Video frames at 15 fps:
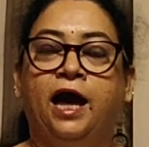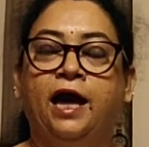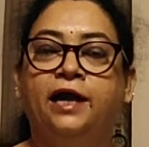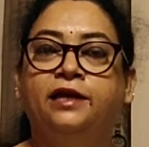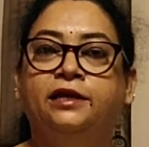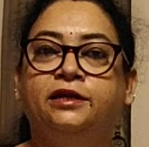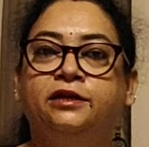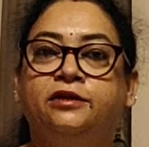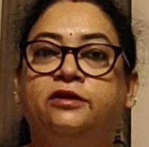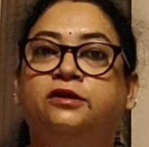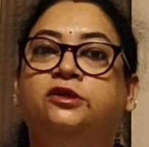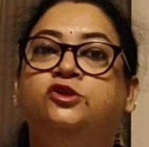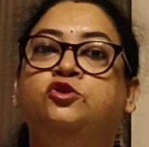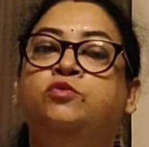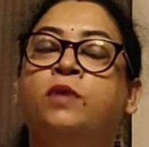And
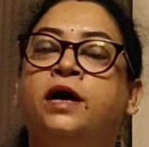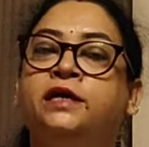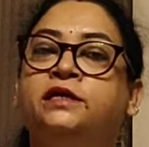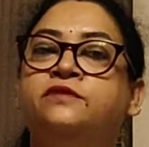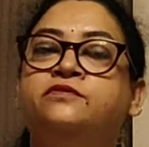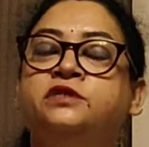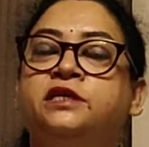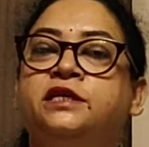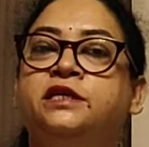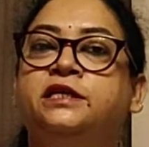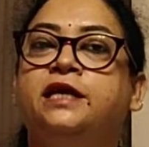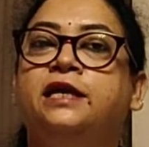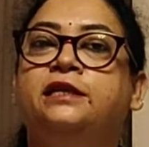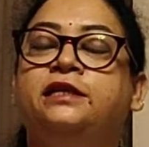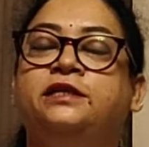you might have
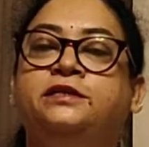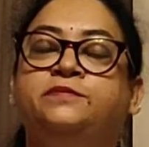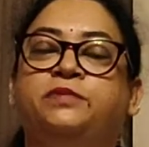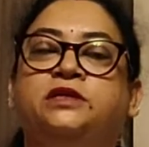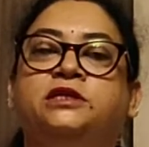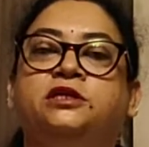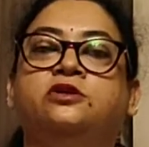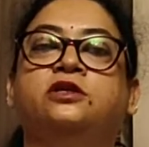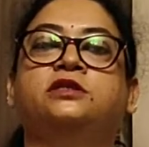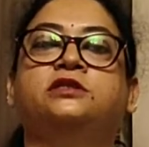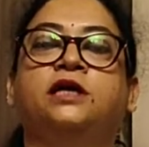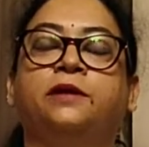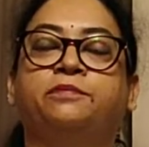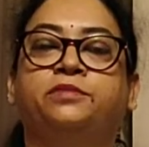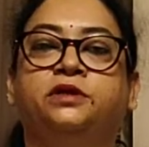seen that this
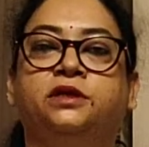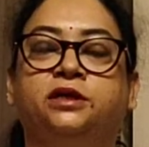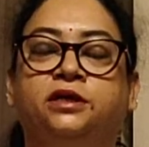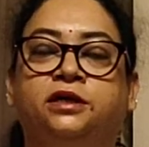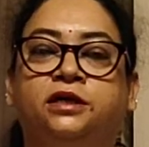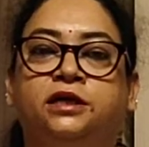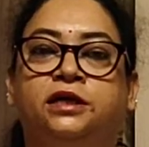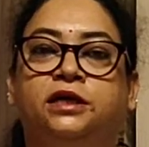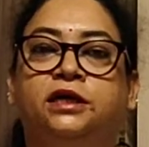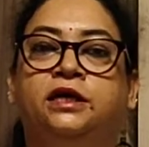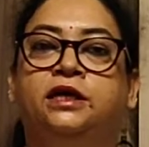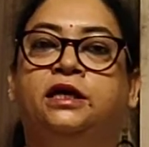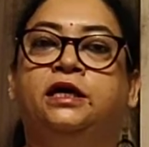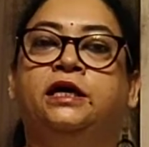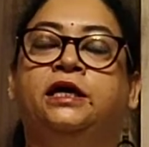particular chapter
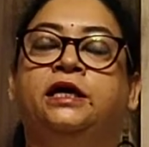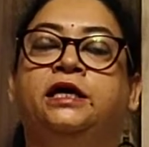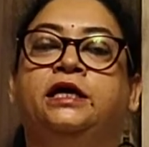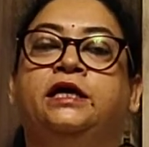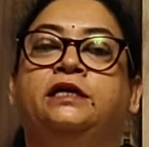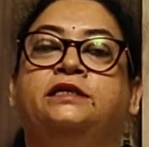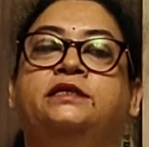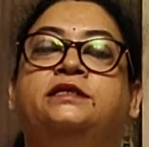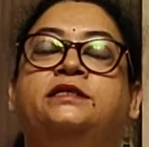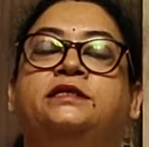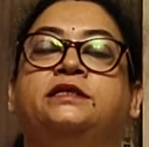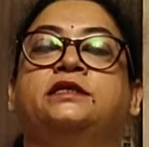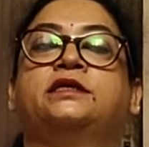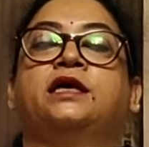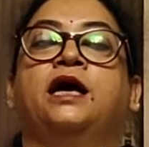
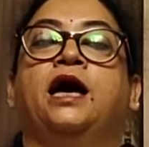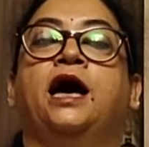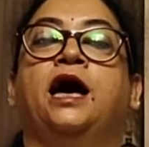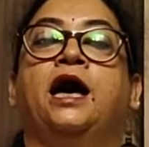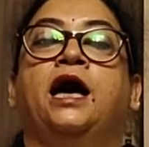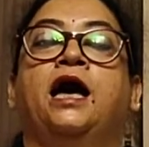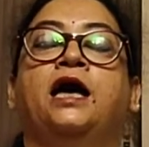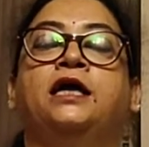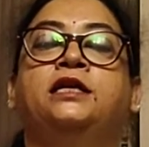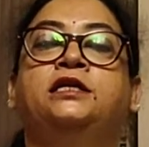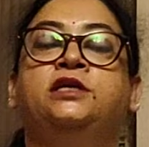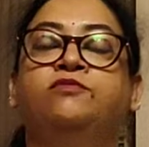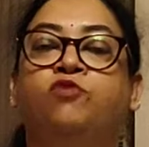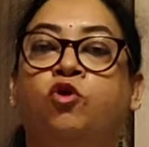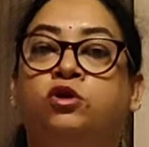is
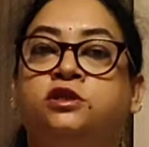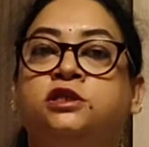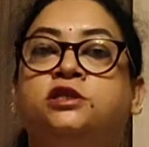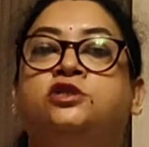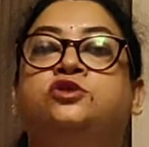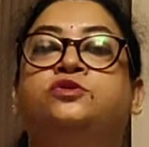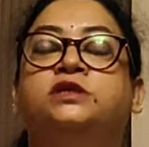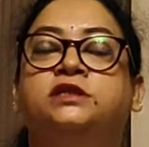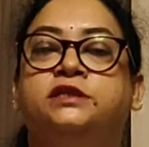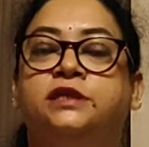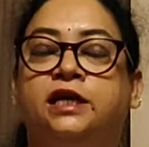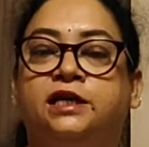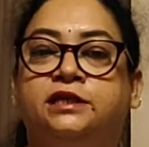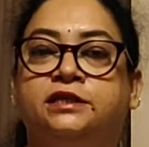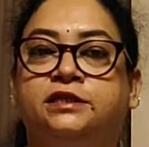devoted to
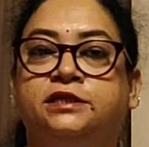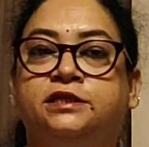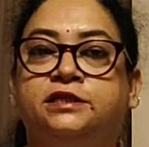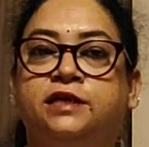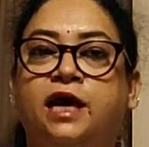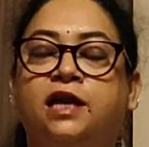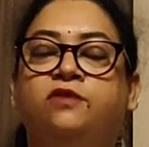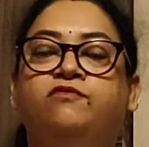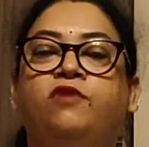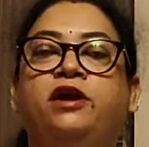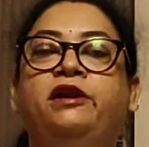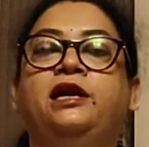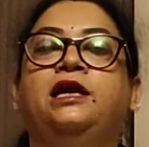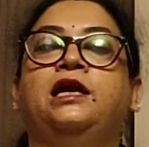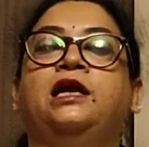intelligence
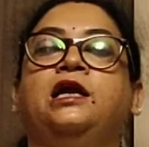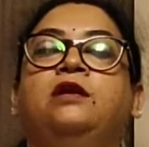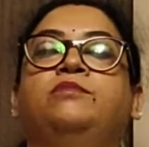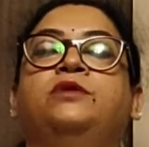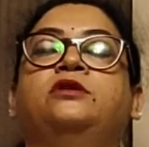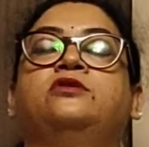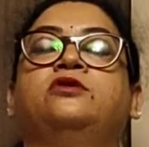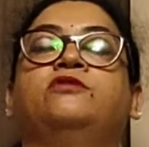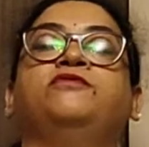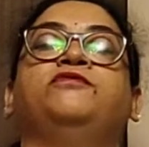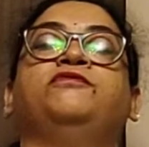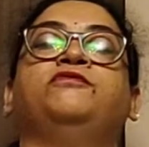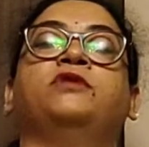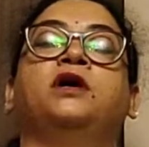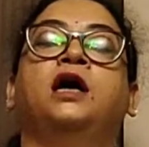and very little bit
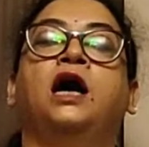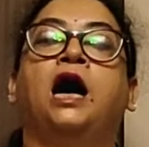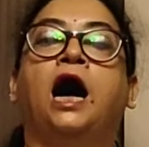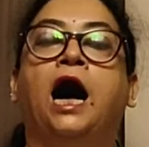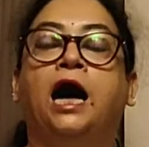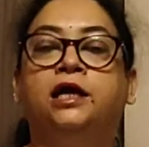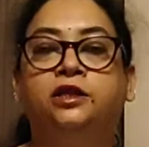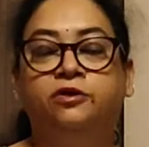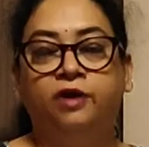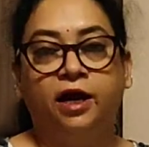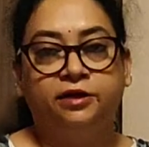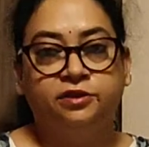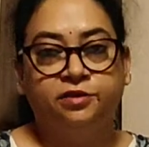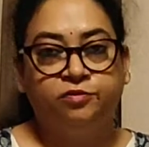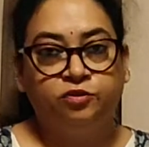of
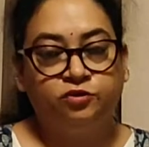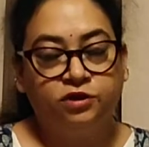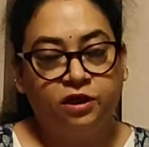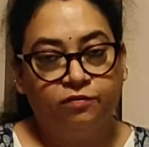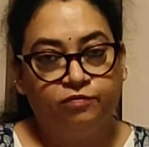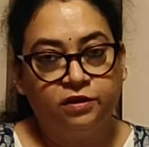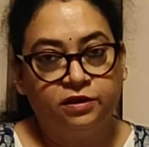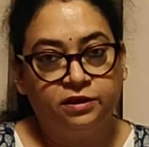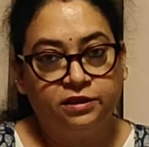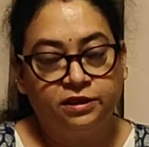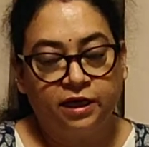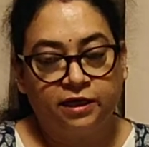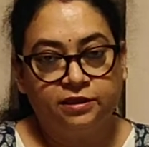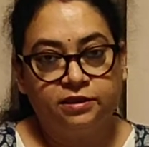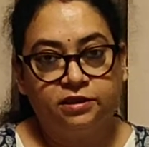other attributes have been
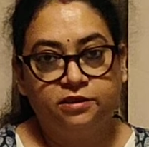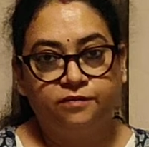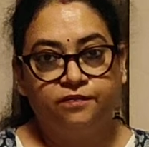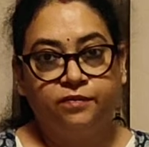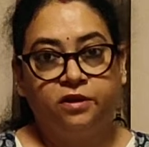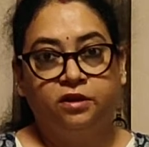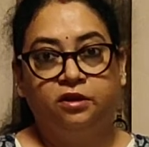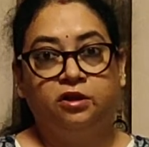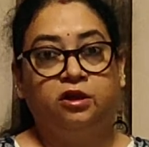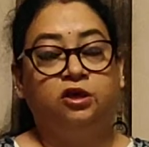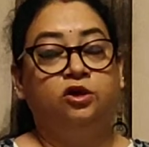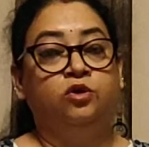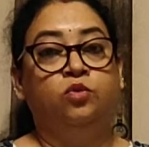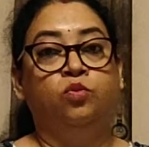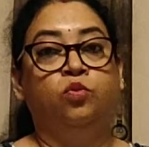discussed.
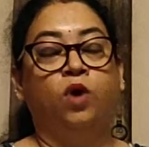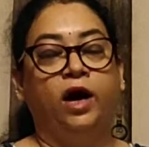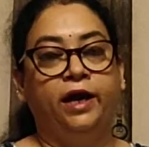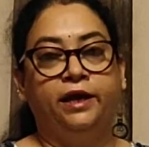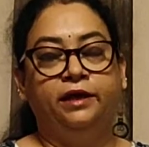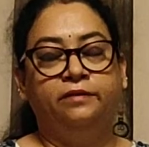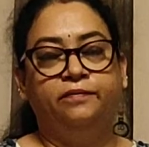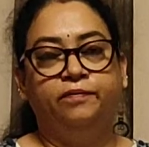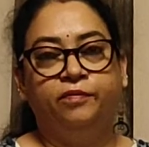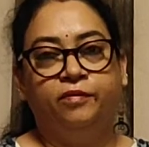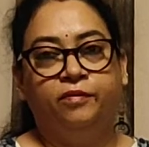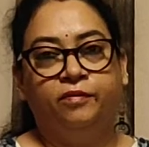Why?